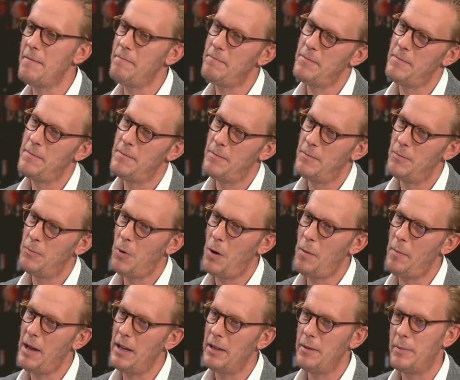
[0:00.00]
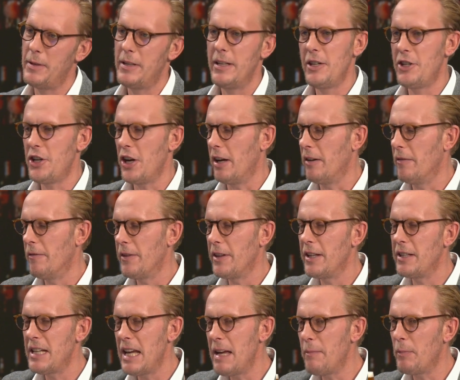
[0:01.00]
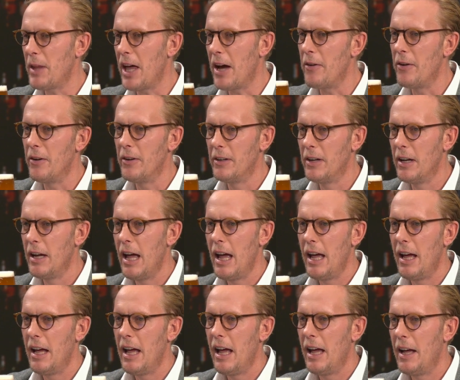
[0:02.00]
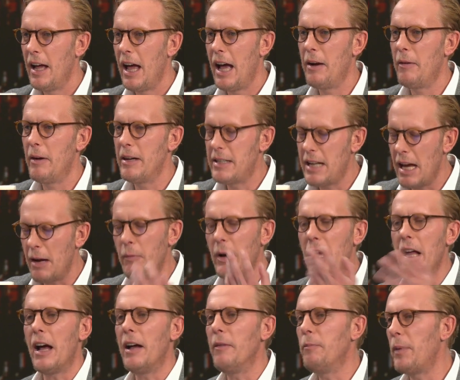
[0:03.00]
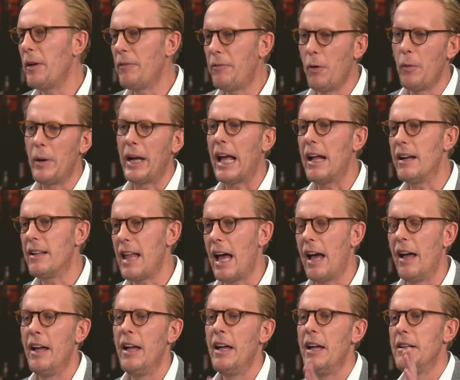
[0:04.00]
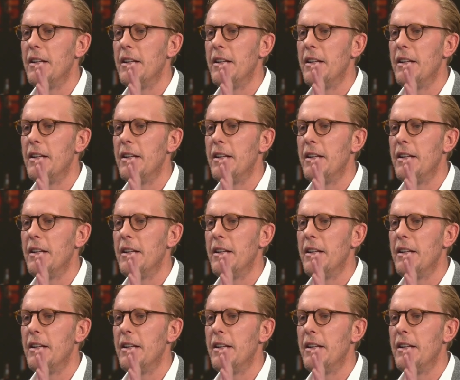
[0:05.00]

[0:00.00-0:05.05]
um, What about the hmm. petition for the tip though? Mm. Anyway, te- we, uh, before we get into that,